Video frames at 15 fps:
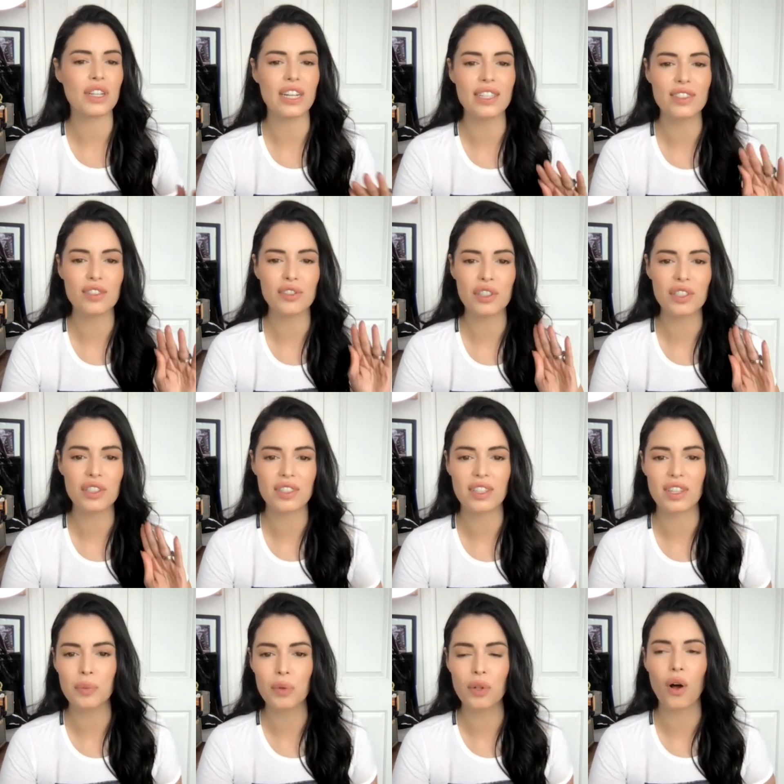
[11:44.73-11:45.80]
It's just
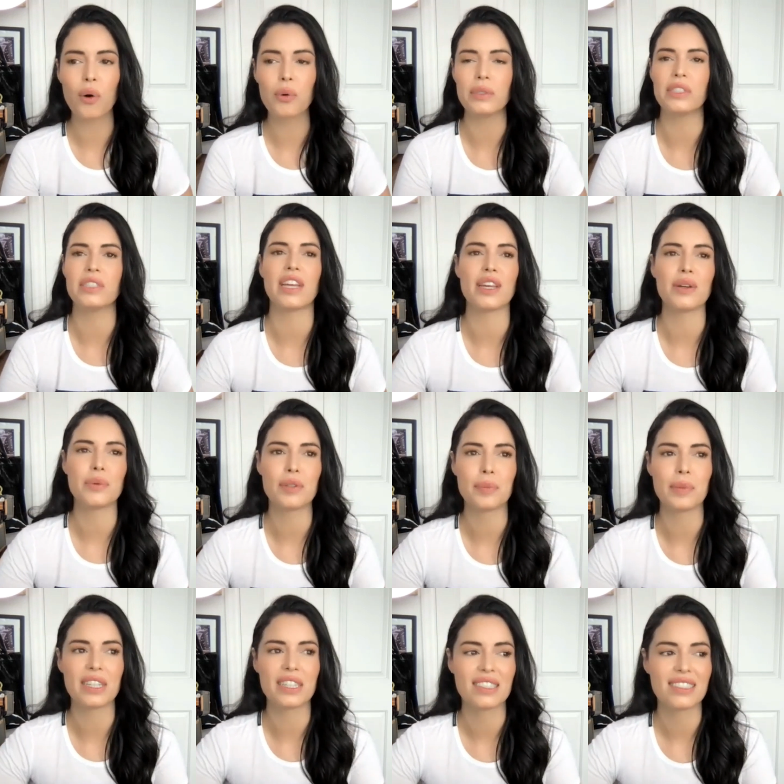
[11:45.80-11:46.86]
it will always stay with
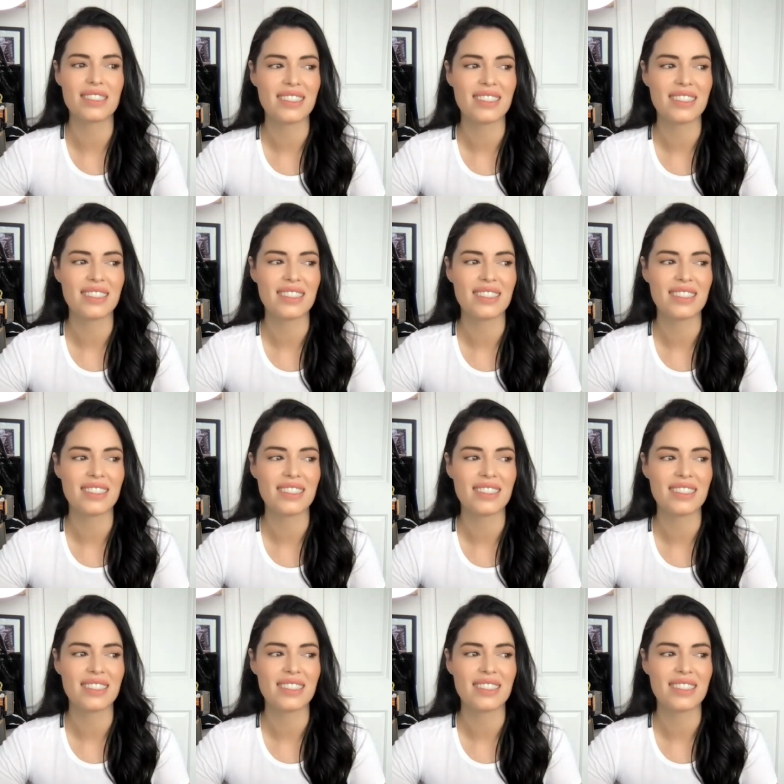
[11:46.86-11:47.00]
me.